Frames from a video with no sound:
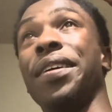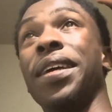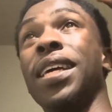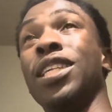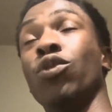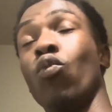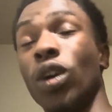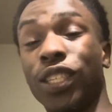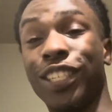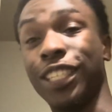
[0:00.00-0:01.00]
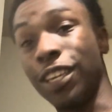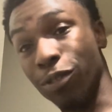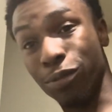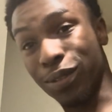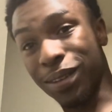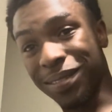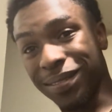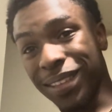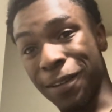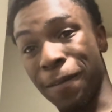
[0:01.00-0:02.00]
it's one shield
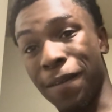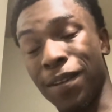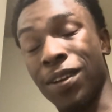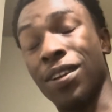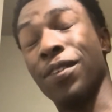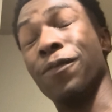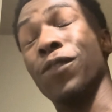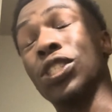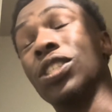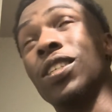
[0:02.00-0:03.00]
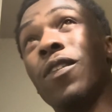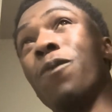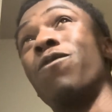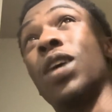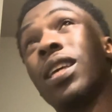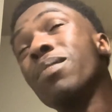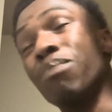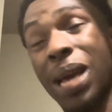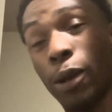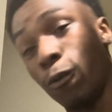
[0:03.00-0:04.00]
versus a fucking
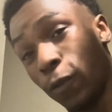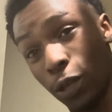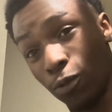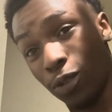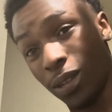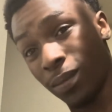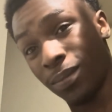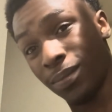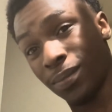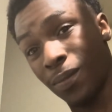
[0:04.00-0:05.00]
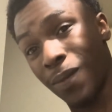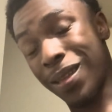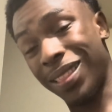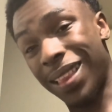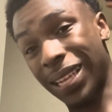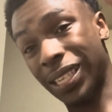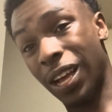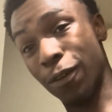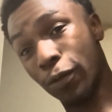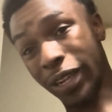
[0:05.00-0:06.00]
battlefield that's
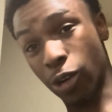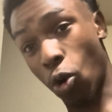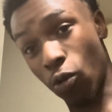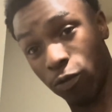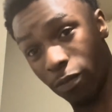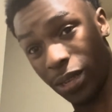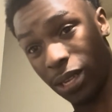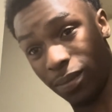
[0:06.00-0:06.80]
hovering over me.